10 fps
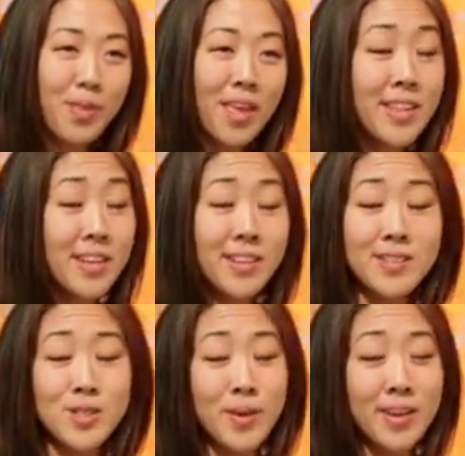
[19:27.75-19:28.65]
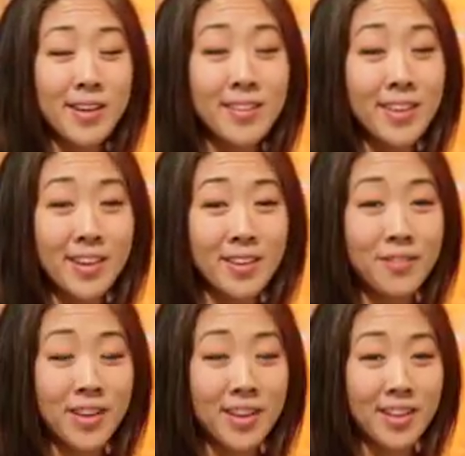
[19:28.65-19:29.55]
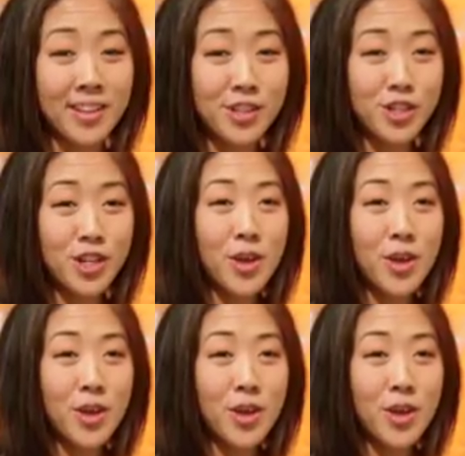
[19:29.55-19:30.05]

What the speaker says: They didn't speak a lick of English.